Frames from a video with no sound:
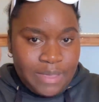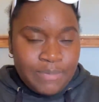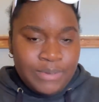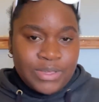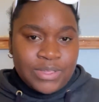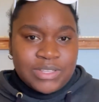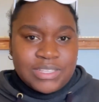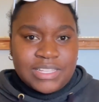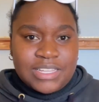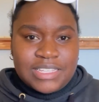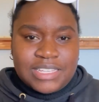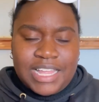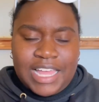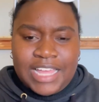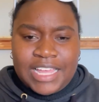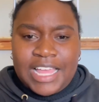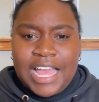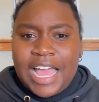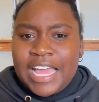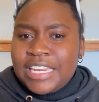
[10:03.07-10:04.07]
because I was
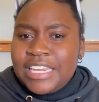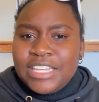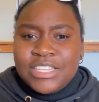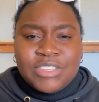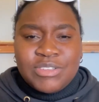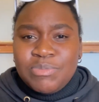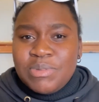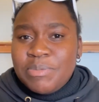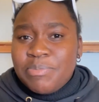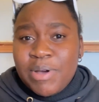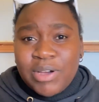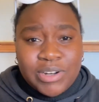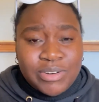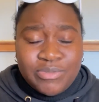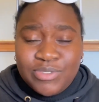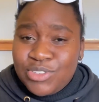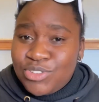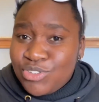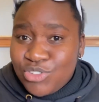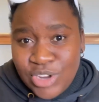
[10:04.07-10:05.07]
like, I need to be part of
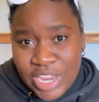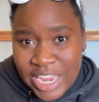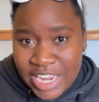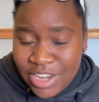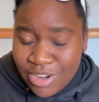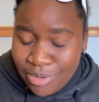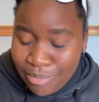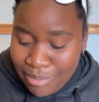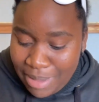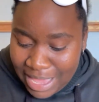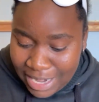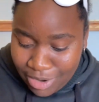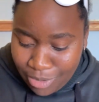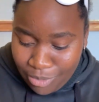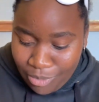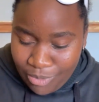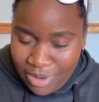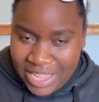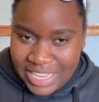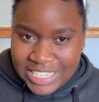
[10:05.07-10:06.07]
this train no matter
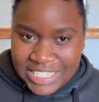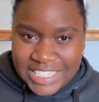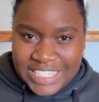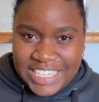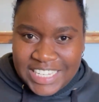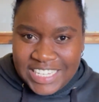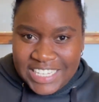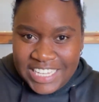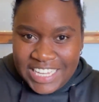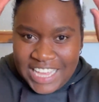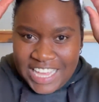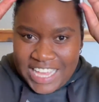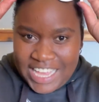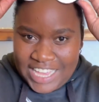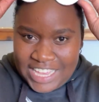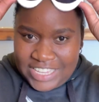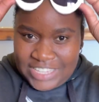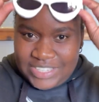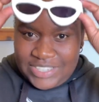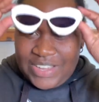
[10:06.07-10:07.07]
what.
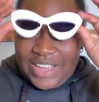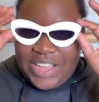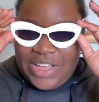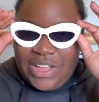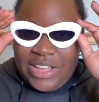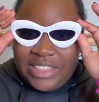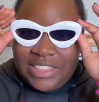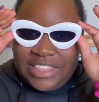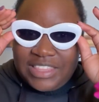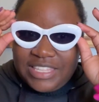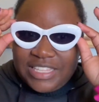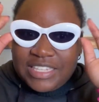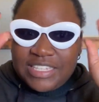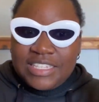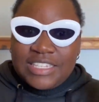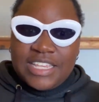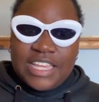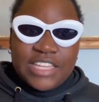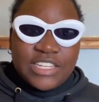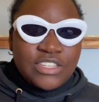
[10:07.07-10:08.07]
So I got this
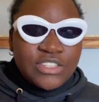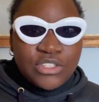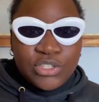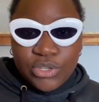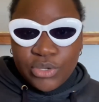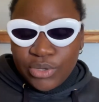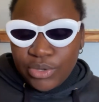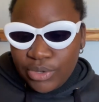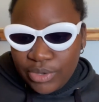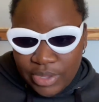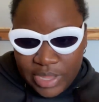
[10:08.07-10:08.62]
set too.